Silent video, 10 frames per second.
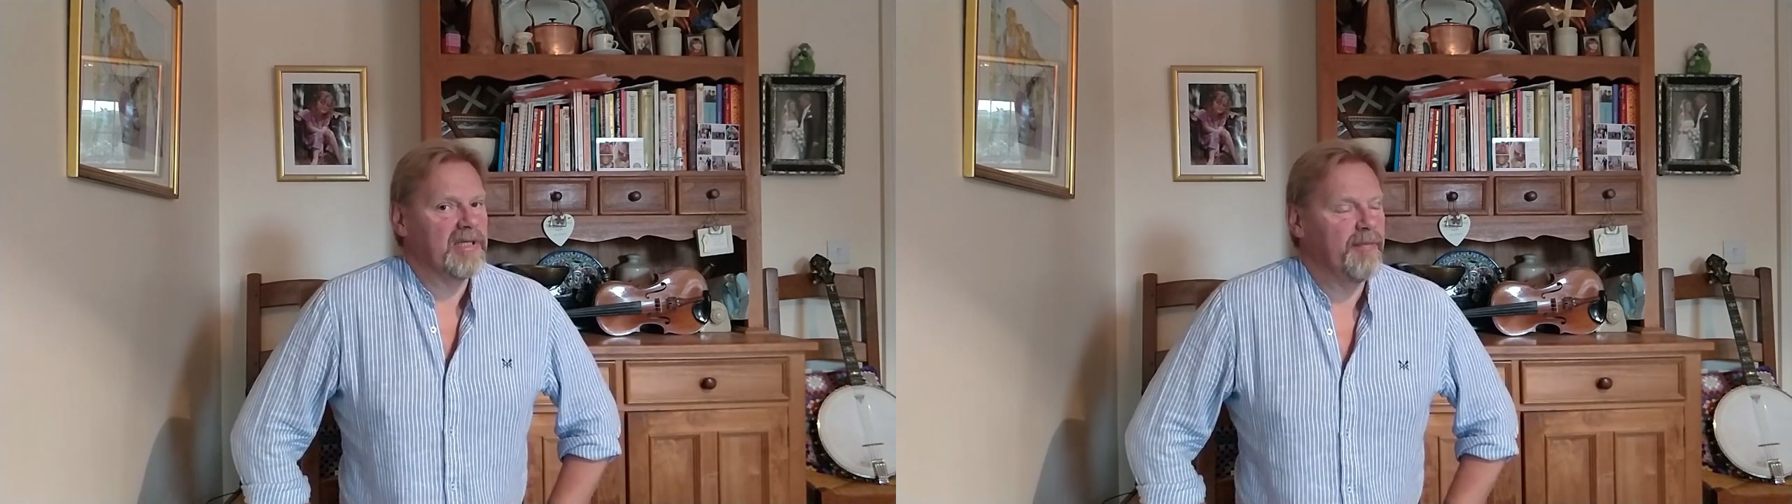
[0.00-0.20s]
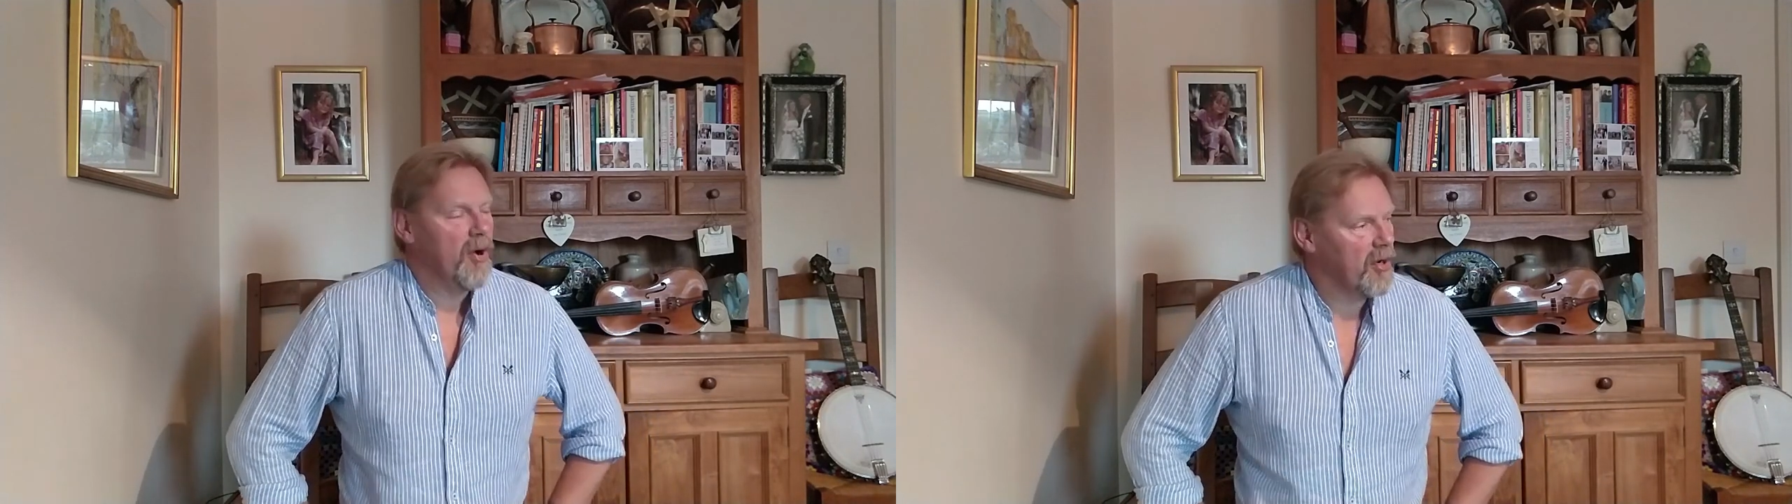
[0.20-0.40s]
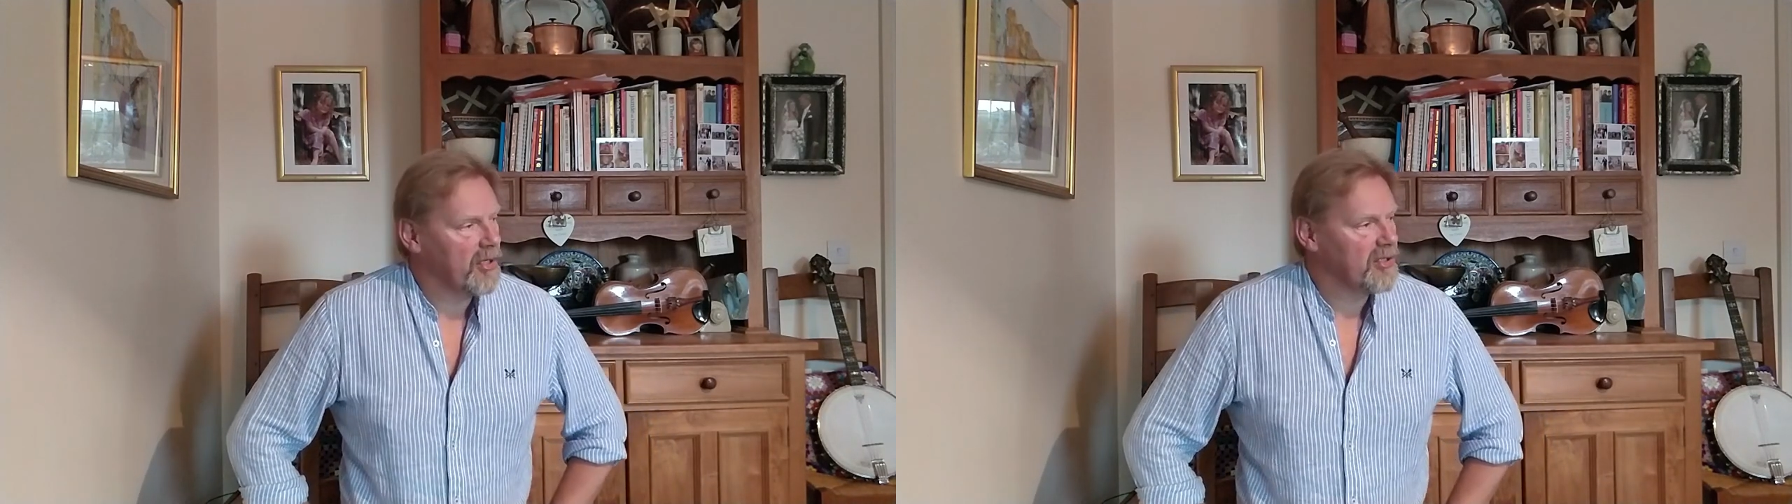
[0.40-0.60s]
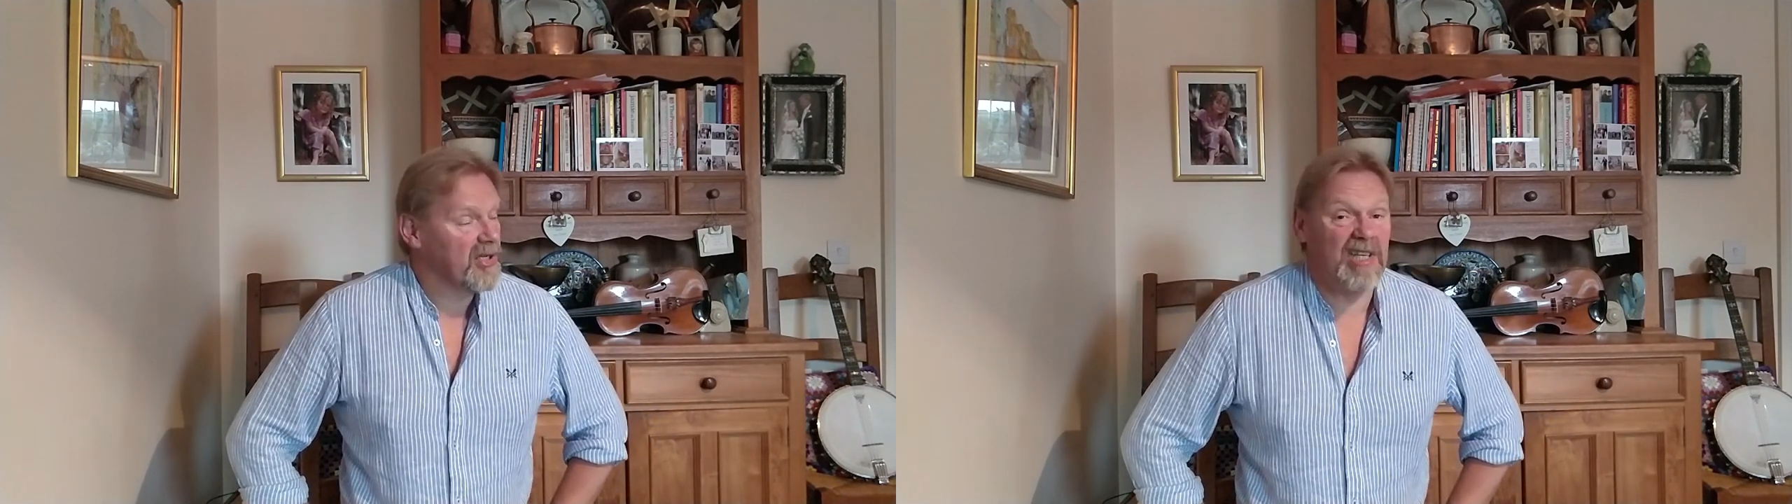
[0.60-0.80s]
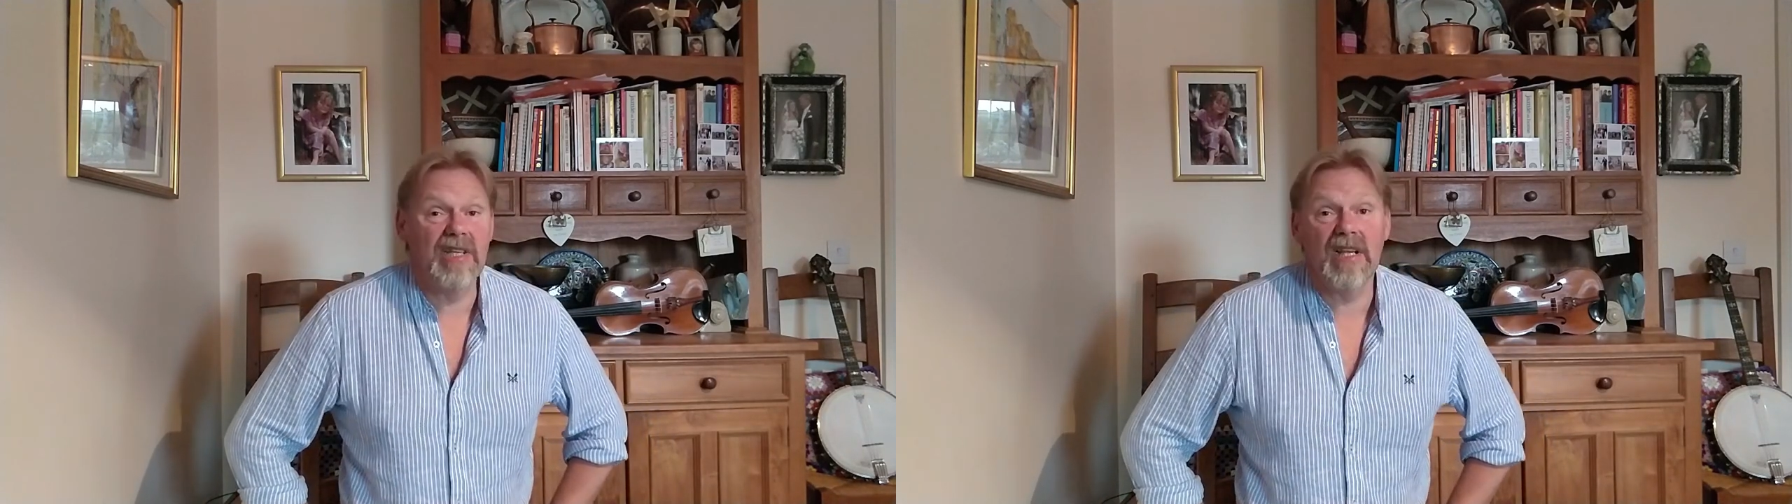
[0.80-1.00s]
his pockets
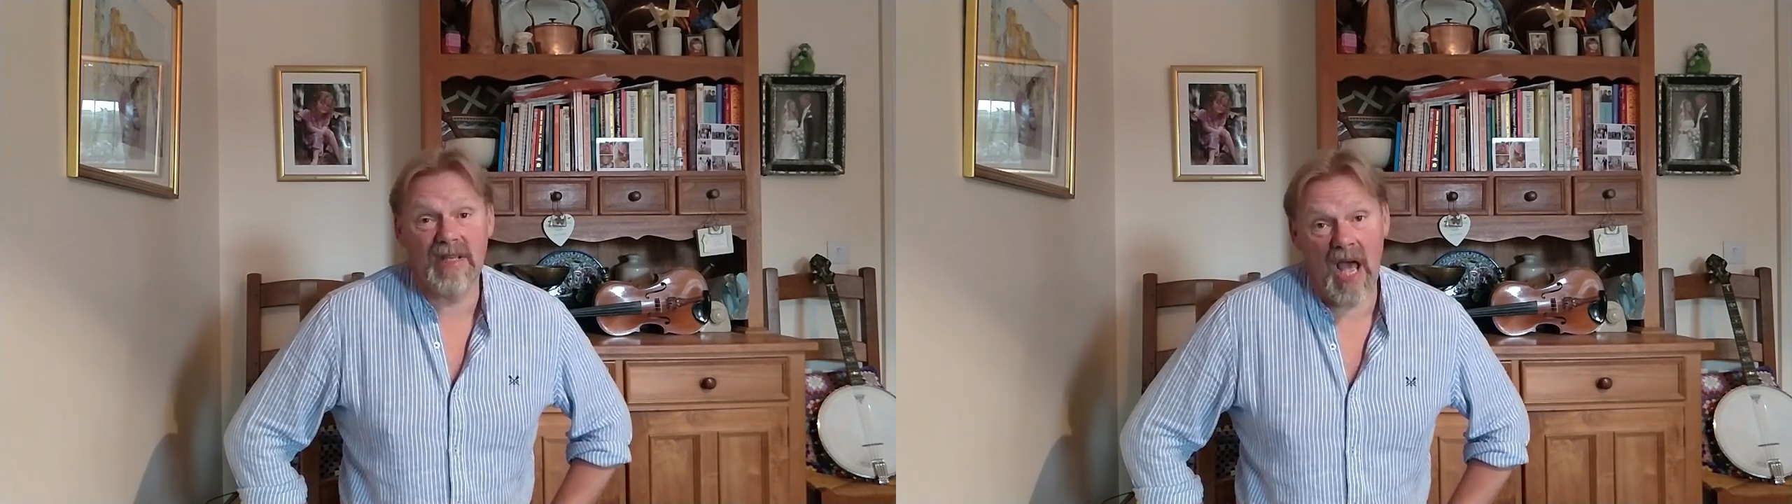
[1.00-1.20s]
and he says,